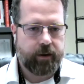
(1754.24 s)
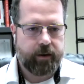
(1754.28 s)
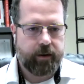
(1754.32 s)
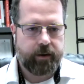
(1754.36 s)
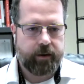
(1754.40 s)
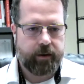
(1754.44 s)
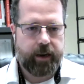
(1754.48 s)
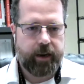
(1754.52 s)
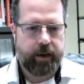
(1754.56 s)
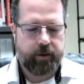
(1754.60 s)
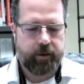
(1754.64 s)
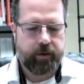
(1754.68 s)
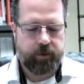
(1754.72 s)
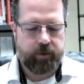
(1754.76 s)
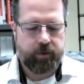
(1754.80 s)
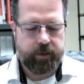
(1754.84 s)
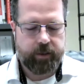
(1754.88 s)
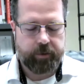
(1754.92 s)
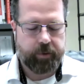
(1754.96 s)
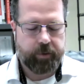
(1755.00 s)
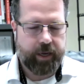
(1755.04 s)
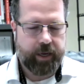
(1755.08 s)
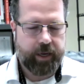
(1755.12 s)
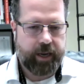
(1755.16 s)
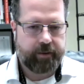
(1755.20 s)
Not only
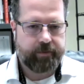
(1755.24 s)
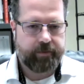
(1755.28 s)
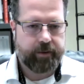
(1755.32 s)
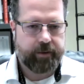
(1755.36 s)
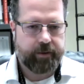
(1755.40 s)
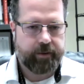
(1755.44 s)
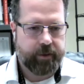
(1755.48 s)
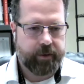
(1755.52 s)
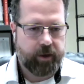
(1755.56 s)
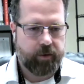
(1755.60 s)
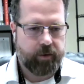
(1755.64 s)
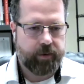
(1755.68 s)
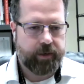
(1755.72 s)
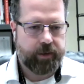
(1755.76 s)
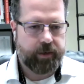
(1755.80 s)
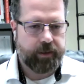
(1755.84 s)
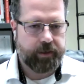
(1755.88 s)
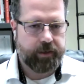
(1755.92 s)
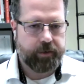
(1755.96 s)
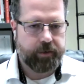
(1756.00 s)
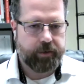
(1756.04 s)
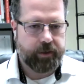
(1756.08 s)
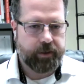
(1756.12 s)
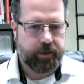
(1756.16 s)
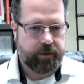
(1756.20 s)
do we have them going and
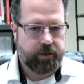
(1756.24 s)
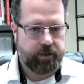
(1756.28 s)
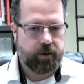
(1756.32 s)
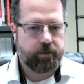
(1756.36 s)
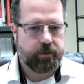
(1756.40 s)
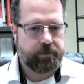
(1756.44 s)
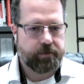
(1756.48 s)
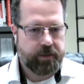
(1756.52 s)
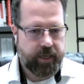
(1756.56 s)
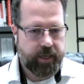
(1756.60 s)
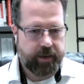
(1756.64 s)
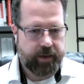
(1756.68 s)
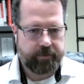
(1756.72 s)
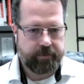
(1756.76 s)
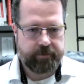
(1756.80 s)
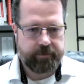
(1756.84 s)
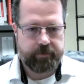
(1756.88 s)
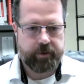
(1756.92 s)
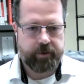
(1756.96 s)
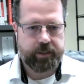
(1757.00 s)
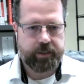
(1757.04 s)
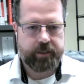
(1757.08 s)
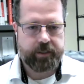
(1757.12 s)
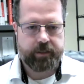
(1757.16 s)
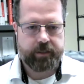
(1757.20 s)
doing a serve safe,
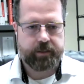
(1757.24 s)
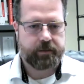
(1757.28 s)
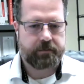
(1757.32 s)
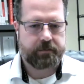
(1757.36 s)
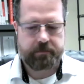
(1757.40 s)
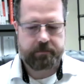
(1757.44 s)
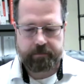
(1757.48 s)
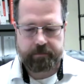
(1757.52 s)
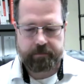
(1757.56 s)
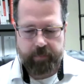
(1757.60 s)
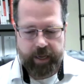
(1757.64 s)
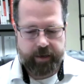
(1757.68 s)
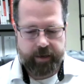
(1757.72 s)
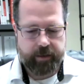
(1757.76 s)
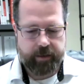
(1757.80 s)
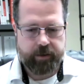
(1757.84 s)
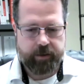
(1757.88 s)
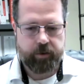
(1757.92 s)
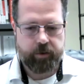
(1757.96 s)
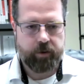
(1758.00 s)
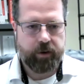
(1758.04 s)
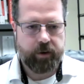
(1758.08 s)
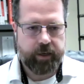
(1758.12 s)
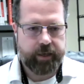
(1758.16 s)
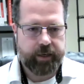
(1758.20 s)
which is
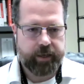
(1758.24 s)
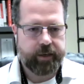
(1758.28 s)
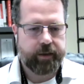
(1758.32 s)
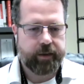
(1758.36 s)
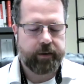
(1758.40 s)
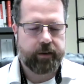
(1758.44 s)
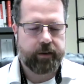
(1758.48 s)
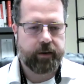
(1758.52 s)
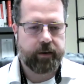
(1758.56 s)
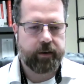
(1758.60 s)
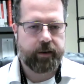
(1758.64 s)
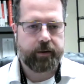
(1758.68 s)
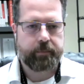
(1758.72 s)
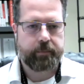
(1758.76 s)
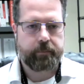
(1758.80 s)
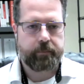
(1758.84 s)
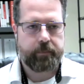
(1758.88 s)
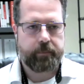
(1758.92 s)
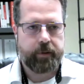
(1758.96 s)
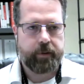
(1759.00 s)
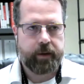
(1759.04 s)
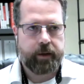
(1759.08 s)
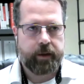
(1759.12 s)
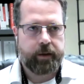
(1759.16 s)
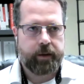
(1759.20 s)
mandatory,
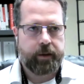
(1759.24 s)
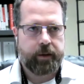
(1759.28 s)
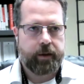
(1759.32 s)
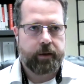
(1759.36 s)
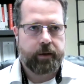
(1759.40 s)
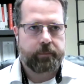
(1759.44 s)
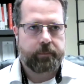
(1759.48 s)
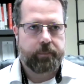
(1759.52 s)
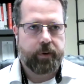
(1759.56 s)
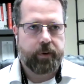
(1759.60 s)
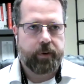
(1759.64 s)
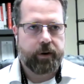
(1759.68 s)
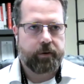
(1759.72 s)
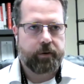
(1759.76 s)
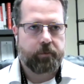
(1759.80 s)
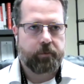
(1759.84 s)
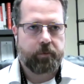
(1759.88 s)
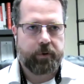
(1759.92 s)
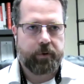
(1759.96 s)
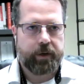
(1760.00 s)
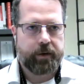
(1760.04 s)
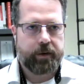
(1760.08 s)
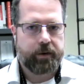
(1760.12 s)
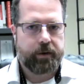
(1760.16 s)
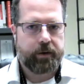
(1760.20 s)
but
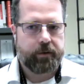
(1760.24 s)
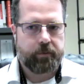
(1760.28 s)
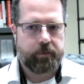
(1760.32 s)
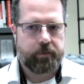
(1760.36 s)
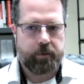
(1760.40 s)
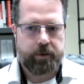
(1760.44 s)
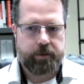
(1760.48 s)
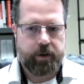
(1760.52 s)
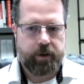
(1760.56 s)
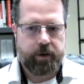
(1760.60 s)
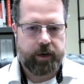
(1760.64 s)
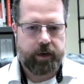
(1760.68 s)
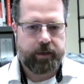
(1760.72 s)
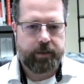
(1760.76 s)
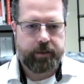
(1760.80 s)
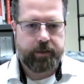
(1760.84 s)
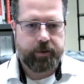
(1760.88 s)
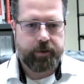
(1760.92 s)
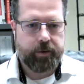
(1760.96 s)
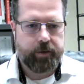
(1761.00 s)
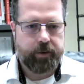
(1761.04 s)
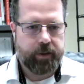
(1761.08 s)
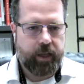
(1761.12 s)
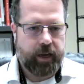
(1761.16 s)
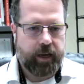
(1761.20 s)
we're trying to
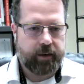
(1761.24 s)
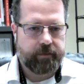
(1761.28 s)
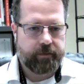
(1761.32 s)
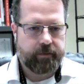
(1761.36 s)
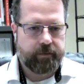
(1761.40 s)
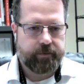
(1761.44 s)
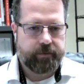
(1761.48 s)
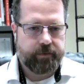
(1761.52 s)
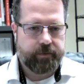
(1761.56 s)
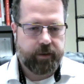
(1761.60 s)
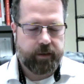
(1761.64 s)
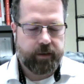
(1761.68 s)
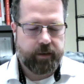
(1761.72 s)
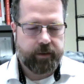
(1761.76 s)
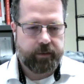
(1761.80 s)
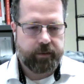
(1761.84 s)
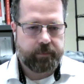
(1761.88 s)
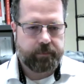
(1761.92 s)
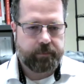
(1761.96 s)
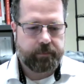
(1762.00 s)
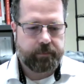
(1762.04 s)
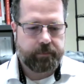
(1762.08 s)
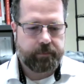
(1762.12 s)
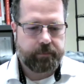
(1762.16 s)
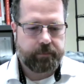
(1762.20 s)
do a lot of
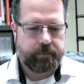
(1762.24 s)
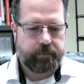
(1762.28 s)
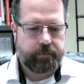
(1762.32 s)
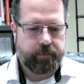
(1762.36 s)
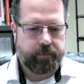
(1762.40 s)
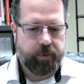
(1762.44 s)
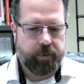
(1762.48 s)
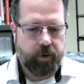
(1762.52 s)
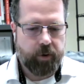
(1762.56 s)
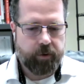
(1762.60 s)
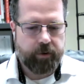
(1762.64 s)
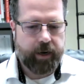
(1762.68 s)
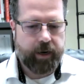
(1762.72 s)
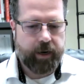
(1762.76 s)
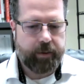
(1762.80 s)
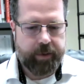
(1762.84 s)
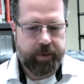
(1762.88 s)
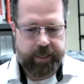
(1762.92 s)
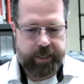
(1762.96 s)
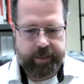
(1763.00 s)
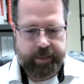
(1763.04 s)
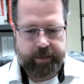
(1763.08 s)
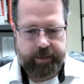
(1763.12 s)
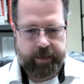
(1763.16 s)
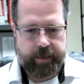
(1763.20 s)

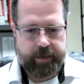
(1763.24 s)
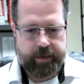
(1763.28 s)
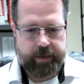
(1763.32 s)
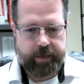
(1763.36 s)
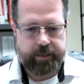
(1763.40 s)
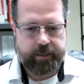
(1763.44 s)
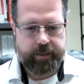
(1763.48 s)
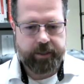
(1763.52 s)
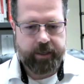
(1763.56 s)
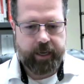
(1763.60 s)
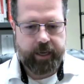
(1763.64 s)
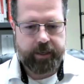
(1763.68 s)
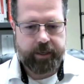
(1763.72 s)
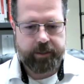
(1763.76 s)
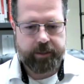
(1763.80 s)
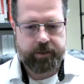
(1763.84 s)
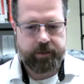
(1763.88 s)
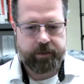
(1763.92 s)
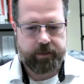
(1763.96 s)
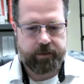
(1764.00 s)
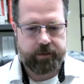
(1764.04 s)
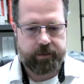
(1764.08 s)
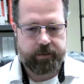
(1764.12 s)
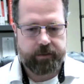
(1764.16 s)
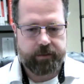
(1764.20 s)
programming and
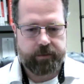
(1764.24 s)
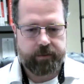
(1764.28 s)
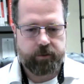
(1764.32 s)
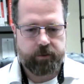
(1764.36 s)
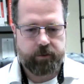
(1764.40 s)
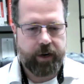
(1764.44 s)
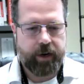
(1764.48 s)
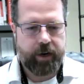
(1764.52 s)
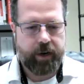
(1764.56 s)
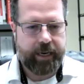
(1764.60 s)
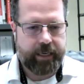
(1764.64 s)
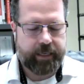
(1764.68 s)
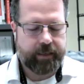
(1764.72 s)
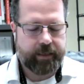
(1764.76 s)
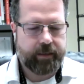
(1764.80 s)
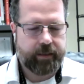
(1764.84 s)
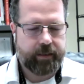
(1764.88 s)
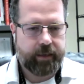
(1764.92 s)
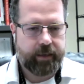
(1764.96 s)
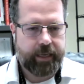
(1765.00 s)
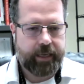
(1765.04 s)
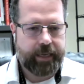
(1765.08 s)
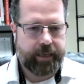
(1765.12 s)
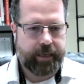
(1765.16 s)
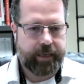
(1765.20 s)
educational training
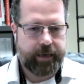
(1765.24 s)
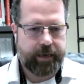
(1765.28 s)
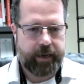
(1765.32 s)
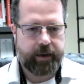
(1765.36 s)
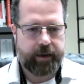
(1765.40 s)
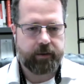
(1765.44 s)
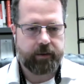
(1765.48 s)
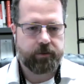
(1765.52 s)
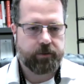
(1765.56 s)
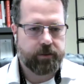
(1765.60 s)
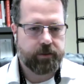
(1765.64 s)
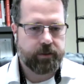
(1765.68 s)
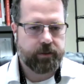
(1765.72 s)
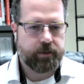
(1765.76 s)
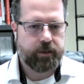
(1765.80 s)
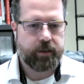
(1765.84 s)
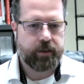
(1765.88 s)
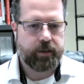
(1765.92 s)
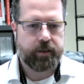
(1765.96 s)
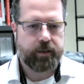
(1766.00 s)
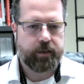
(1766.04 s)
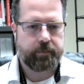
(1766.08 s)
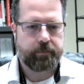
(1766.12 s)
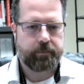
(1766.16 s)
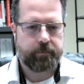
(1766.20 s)
in-house,
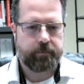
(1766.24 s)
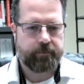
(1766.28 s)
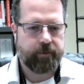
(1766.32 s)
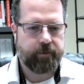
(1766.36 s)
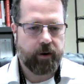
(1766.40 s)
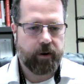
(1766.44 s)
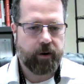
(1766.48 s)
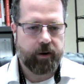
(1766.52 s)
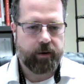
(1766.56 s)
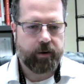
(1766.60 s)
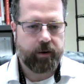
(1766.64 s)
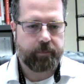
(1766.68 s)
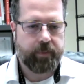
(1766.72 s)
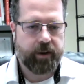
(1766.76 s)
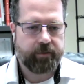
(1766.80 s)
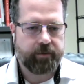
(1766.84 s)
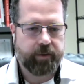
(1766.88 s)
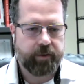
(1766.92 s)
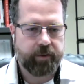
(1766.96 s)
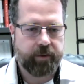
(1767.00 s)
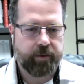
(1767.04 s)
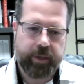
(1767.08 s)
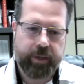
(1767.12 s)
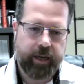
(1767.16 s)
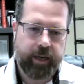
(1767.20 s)
far above
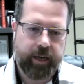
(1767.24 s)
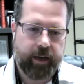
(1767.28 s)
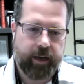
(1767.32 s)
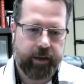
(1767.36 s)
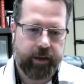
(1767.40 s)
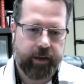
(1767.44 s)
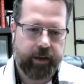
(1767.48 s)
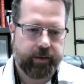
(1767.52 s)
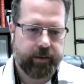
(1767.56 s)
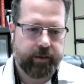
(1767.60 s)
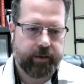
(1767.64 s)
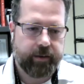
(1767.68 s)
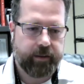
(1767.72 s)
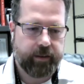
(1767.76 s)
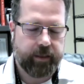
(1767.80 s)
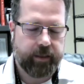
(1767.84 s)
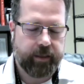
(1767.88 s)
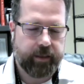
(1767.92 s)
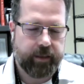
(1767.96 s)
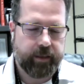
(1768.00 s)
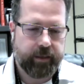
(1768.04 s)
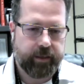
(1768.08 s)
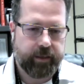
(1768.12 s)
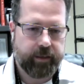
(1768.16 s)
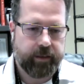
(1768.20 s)
and beyond
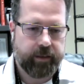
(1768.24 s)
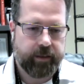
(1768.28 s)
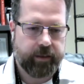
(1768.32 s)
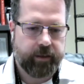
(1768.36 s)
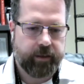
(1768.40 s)
the